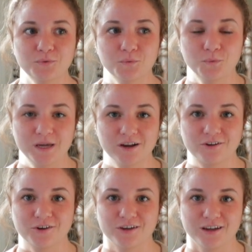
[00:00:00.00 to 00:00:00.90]
we are
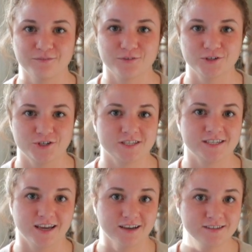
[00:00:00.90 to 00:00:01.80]
cooking for just
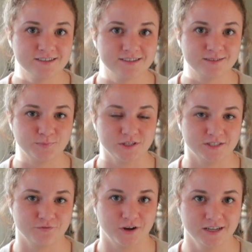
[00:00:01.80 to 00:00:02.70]
us plus
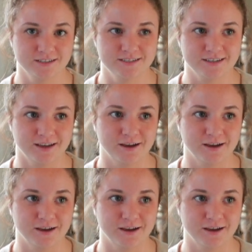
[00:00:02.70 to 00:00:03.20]
a friend